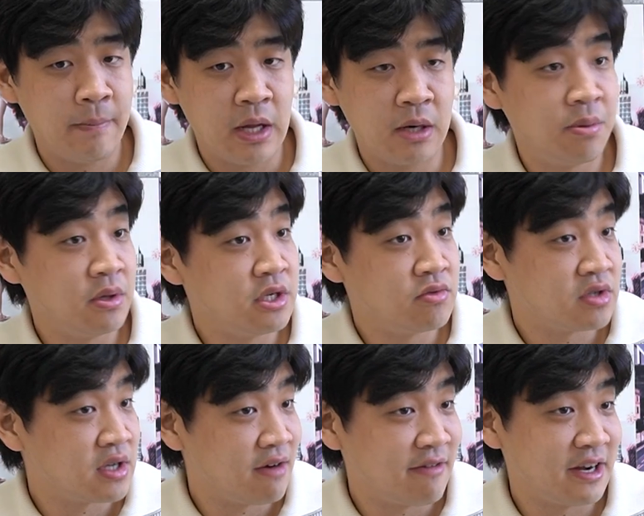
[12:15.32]
And the police was
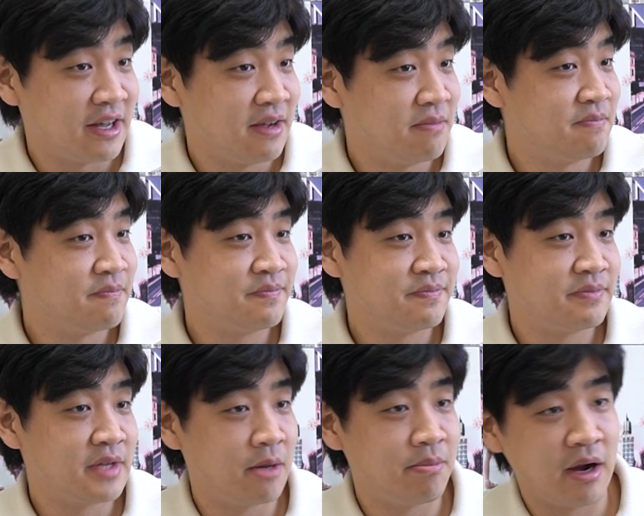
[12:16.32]
there ready.
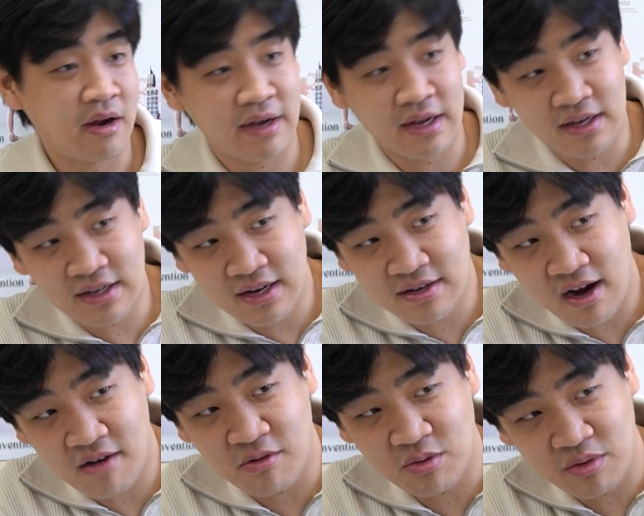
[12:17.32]
They had barricaded the
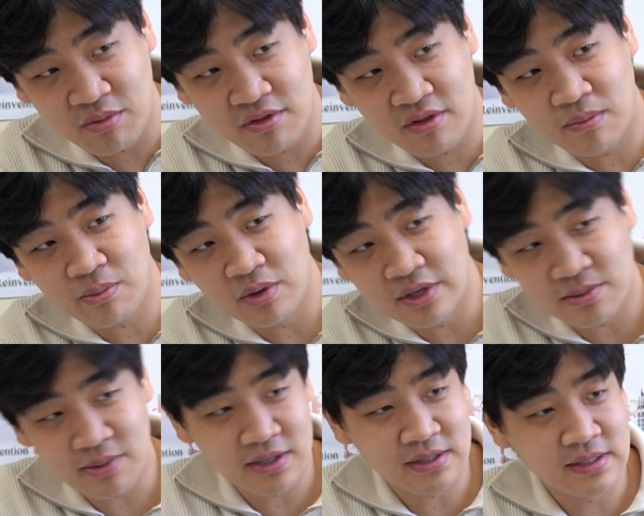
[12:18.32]
entire road with police
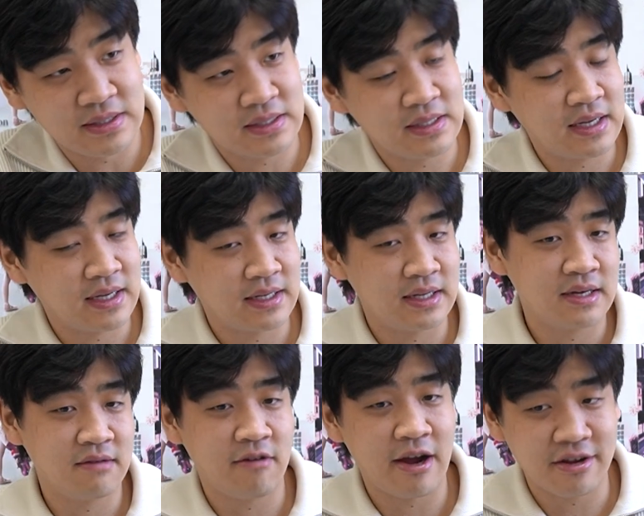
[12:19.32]
buses and their
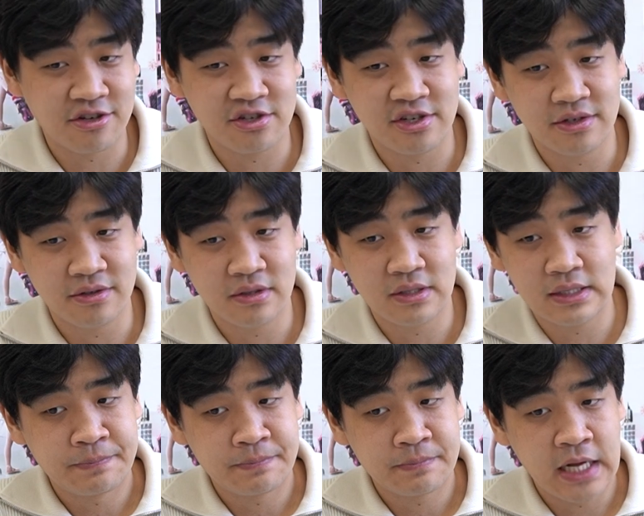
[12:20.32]
riot shields.
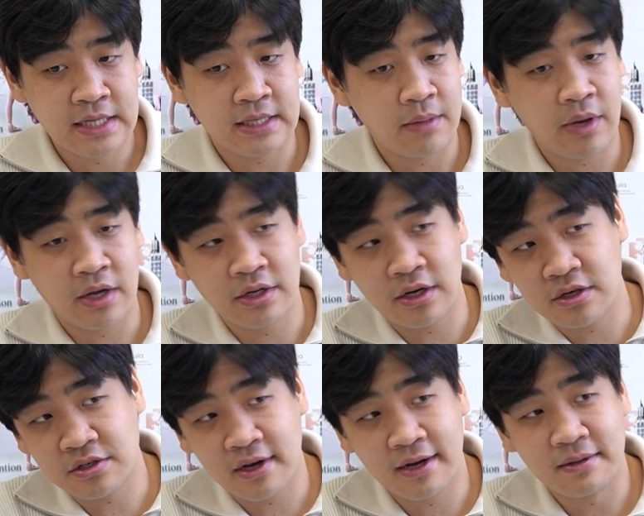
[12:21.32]
And same way on the other
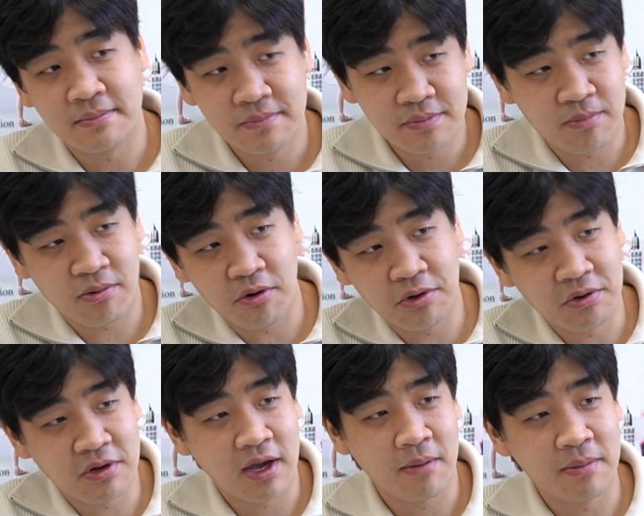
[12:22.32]
side, the pro-Yoon
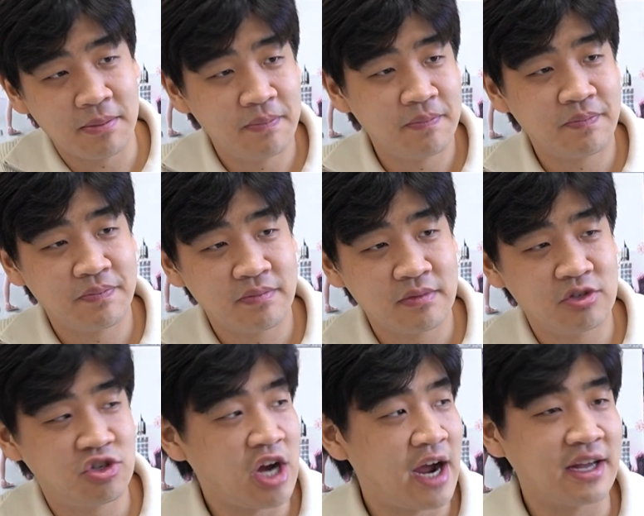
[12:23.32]
camp.
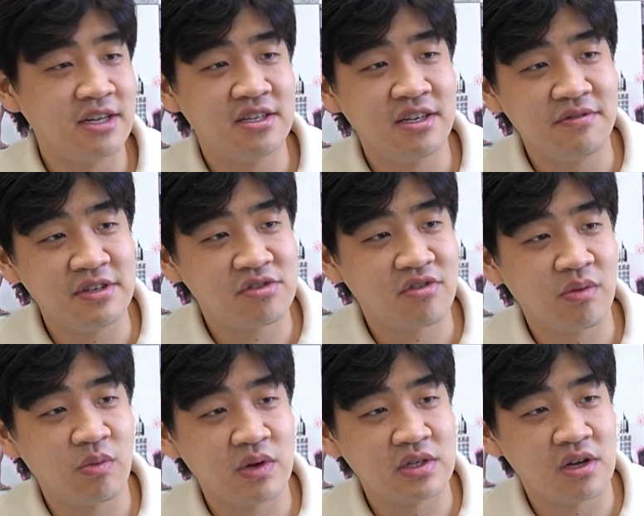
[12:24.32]
Giant TV screen
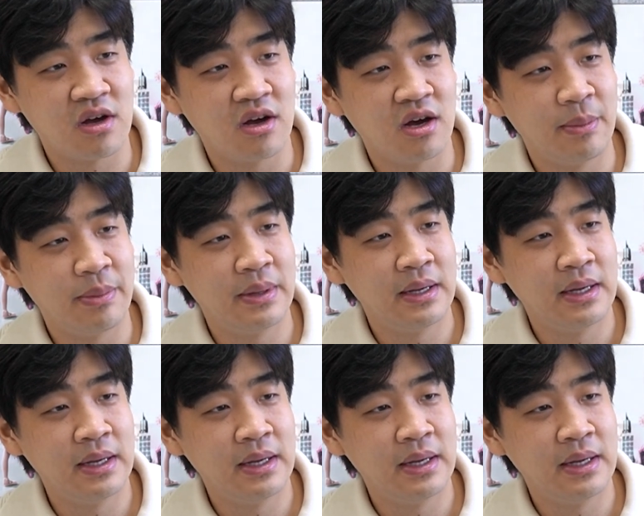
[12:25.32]
ones hung up,